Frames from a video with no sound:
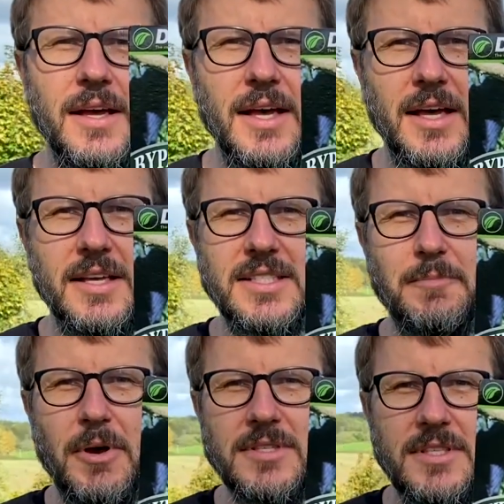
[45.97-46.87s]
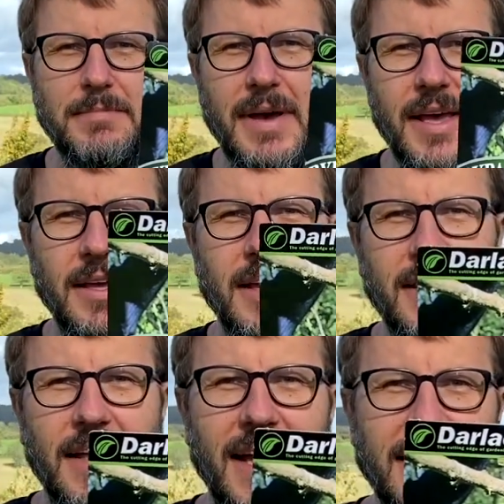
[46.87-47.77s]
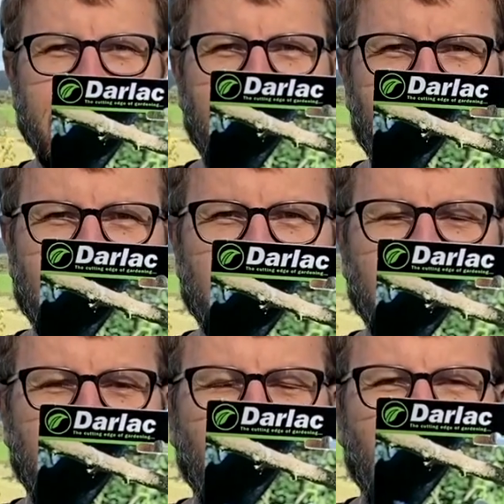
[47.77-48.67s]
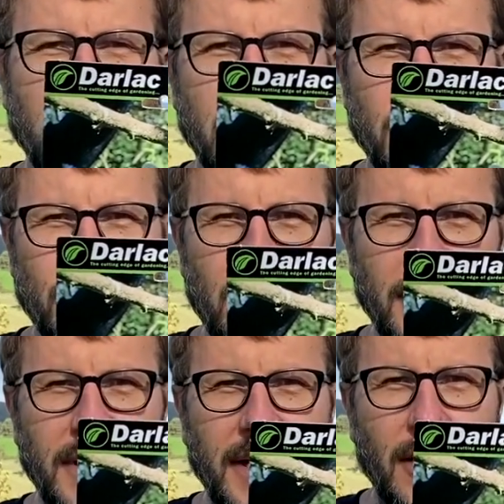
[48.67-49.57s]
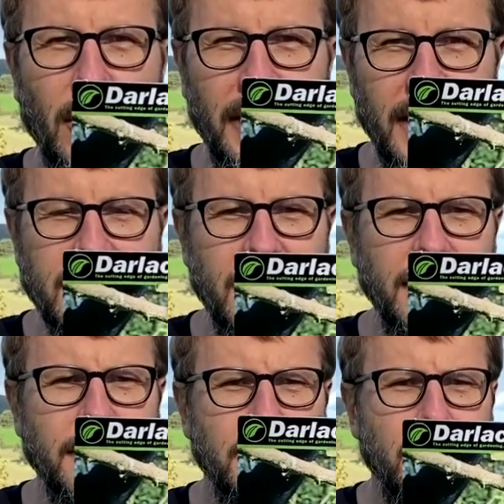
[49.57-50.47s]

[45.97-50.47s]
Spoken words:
is supposed to make the cutting action a lot stronger and a lot easier.